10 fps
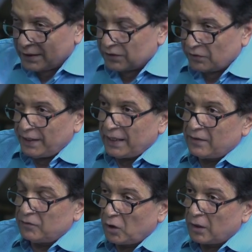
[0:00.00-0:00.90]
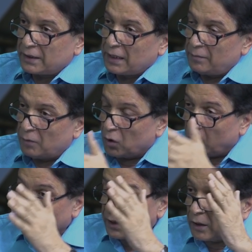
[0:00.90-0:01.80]
the three have not come
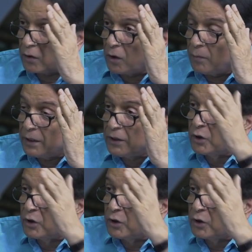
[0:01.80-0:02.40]
on a common